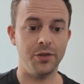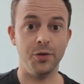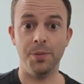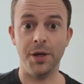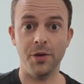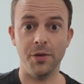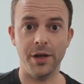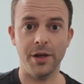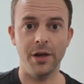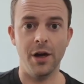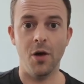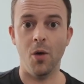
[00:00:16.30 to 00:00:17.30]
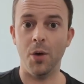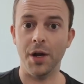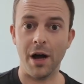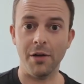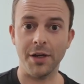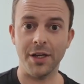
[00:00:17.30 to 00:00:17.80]
superior, or
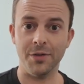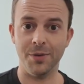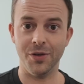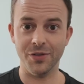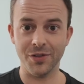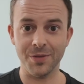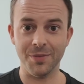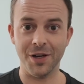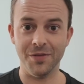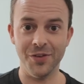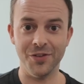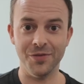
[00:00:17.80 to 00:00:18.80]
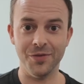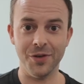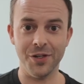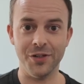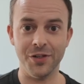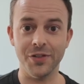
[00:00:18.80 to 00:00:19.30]
in our case, because it's about Virgin
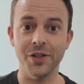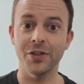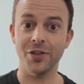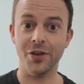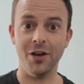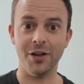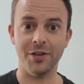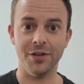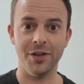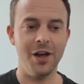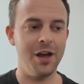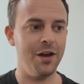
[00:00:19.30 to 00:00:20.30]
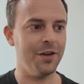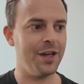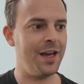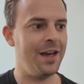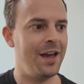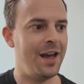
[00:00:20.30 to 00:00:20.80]
Voyages, Scarlet,
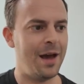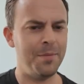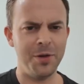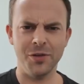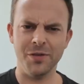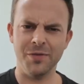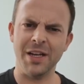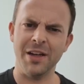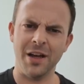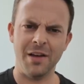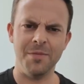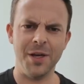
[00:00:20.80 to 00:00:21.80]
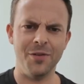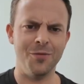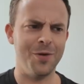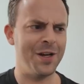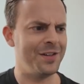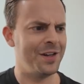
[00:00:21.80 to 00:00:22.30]
okay? And because of that, I've made it
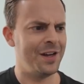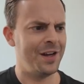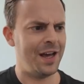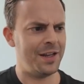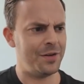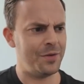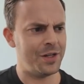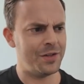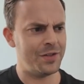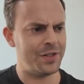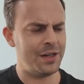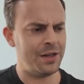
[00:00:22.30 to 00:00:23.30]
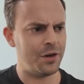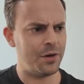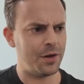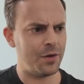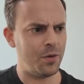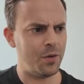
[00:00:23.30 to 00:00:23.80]
red. And then you can see
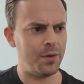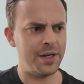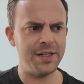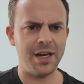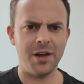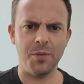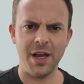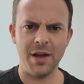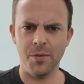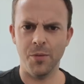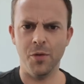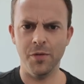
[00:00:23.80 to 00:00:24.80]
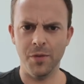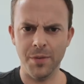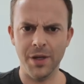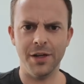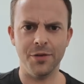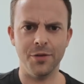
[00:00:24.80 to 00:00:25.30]
going all the way down, we have a more
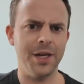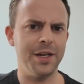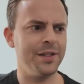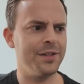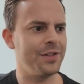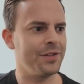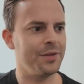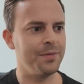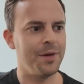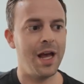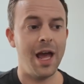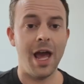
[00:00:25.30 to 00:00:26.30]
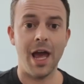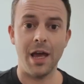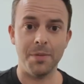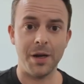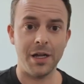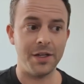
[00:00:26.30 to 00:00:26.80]
familiar grading system.
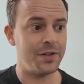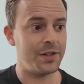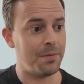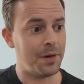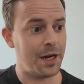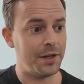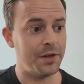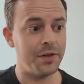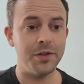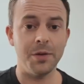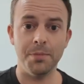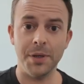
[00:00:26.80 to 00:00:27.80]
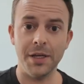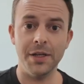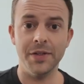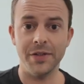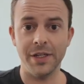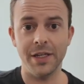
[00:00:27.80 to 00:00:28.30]
A plus, A minus,
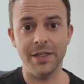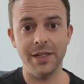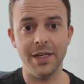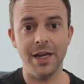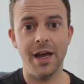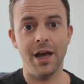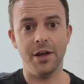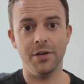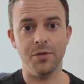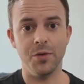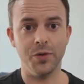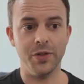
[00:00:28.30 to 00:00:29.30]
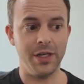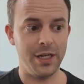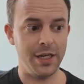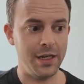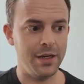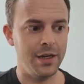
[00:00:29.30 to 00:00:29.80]
B, C, D, and of course
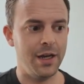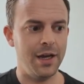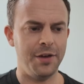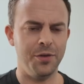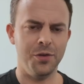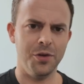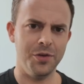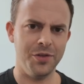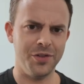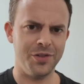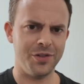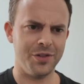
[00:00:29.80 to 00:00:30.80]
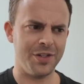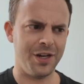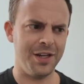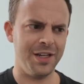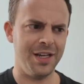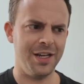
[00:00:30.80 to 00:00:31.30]
E. And you'll notice it starts
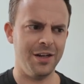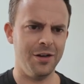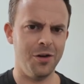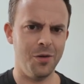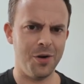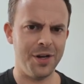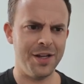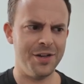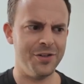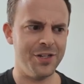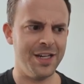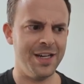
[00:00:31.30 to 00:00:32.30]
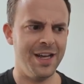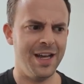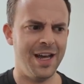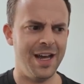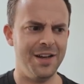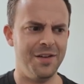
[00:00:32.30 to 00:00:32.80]
kind of getting low on energy
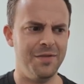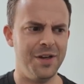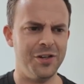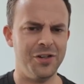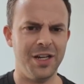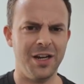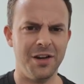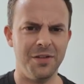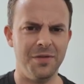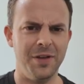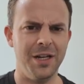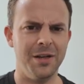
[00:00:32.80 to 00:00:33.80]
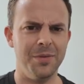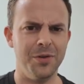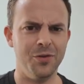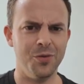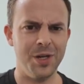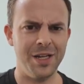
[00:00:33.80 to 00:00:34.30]
and then eventually kind of feeling a
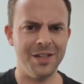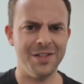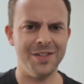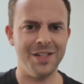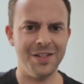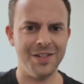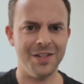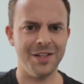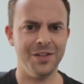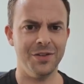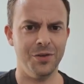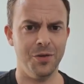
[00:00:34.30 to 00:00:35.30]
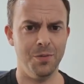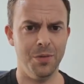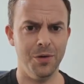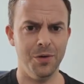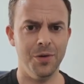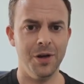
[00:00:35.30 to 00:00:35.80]
bit green, seasick until you're
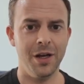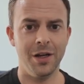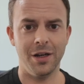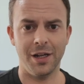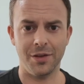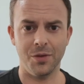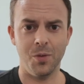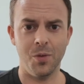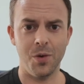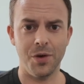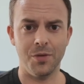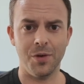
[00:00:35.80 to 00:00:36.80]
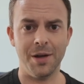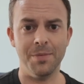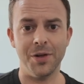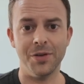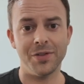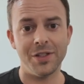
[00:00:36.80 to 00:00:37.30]
blue, like the water,
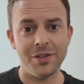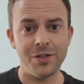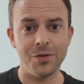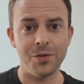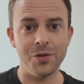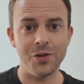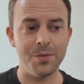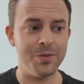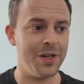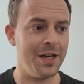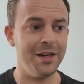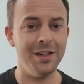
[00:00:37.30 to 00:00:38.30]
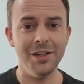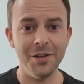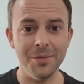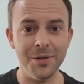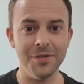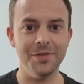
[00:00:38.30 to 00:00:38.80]
right? Because it's a cruise ship, so I had a
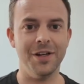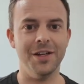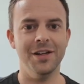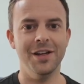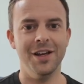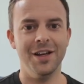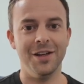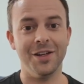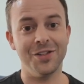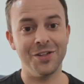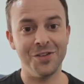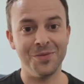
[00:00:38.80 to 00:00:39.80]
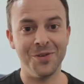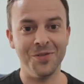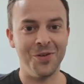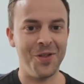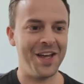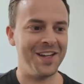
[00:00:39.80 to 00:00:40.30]
little bit of fun, excuse me
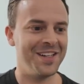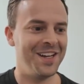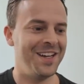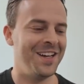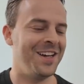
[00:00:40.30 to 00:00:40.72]
for that,